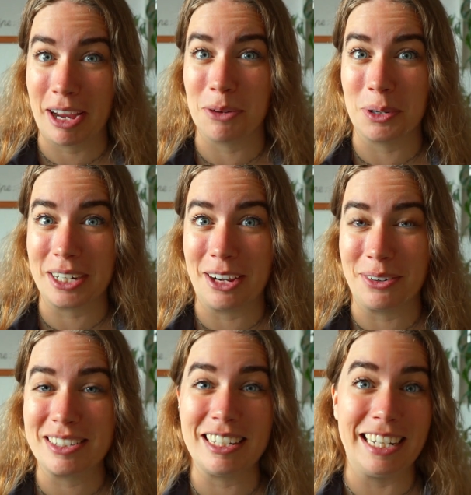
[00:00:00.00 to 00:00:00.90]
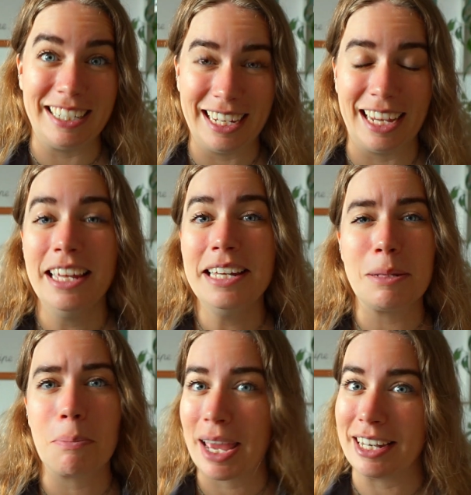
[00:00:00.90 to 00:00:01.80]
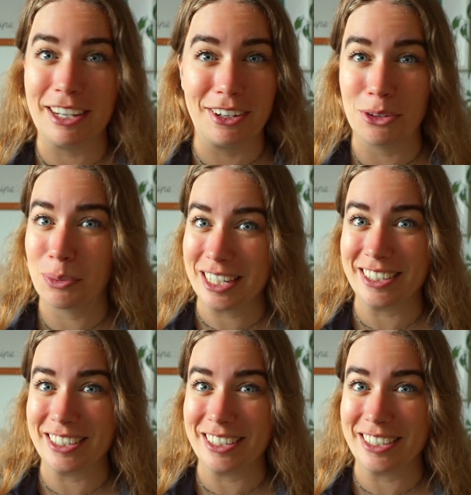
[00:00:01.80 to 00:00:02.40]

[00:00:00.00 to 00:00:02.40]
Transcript: megawatt hours in a year, depending on the wind